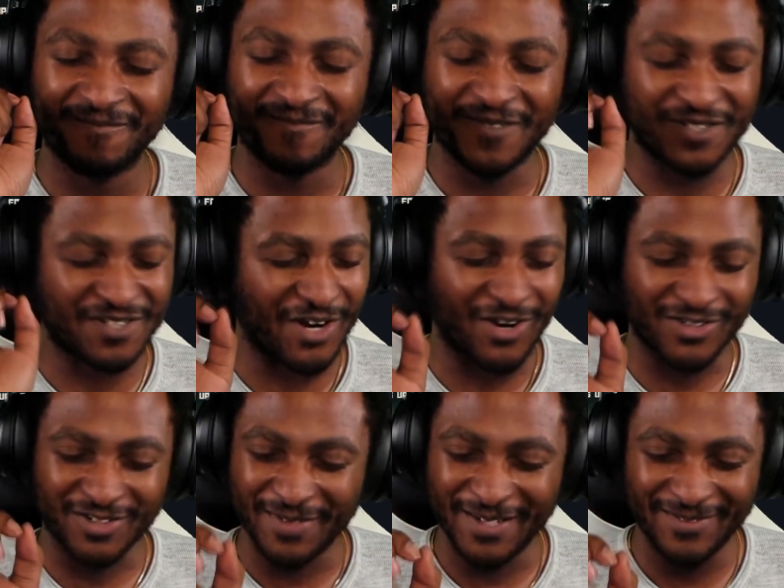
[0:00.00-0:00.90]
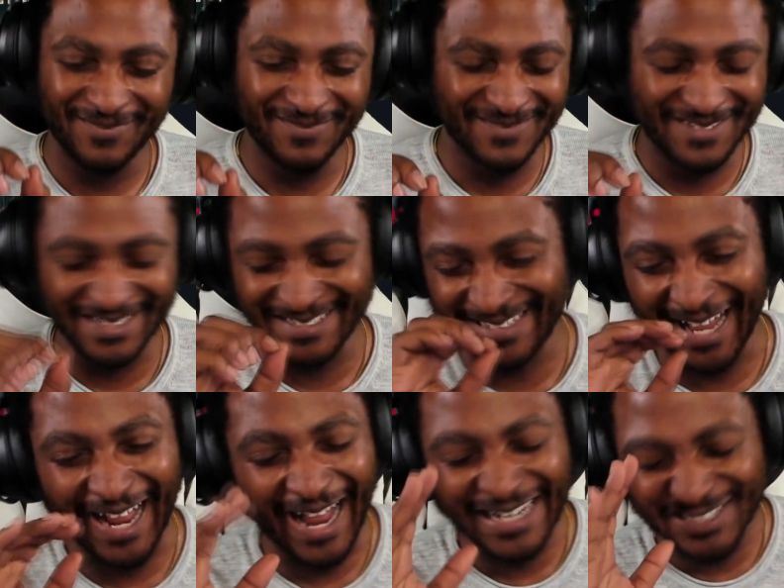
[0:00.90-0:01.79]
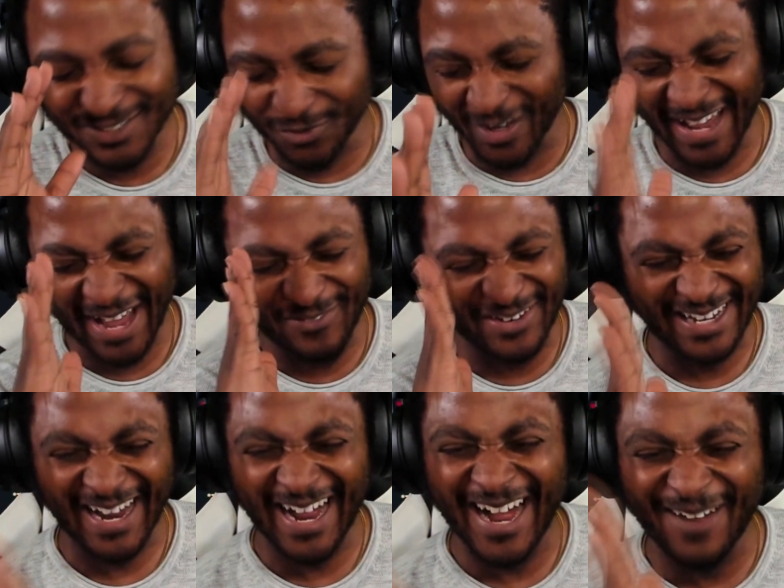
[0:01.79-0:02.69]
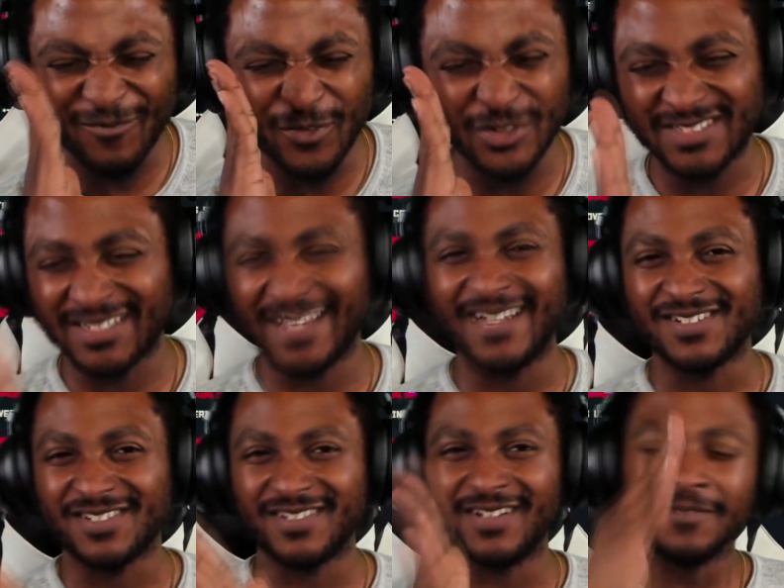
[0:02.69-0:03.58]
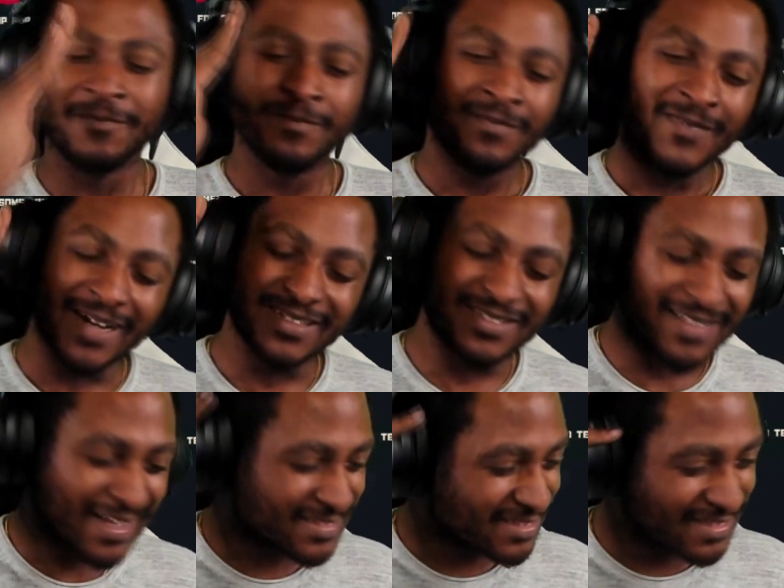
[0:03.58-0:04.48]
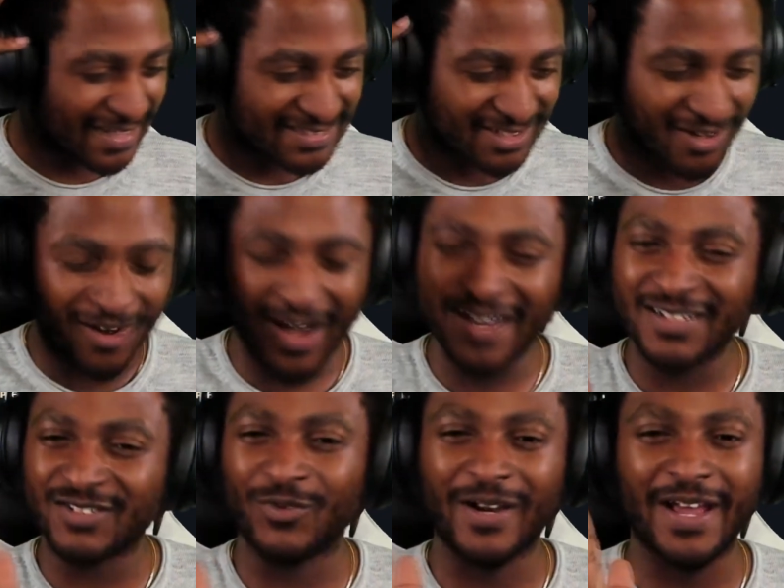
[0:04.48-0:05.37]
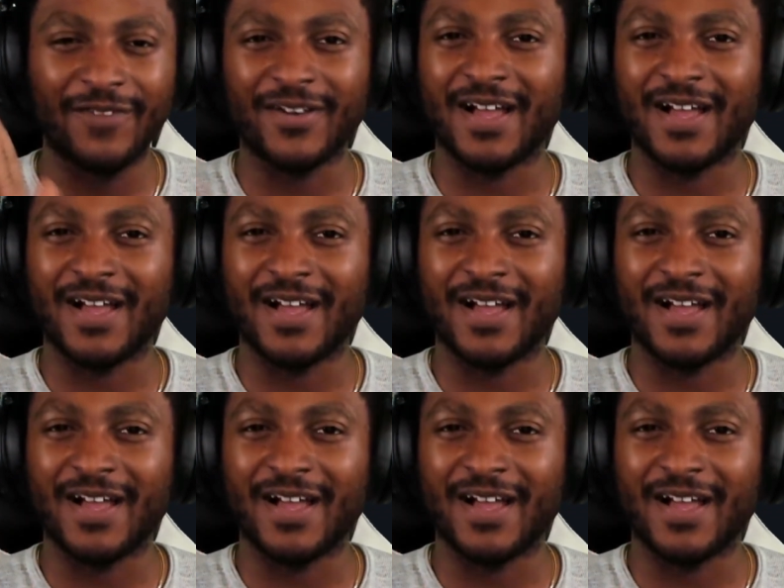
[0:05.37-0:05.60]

just talk to me. Just I, I just want to have a conversation. I, that that's all. I just want to have a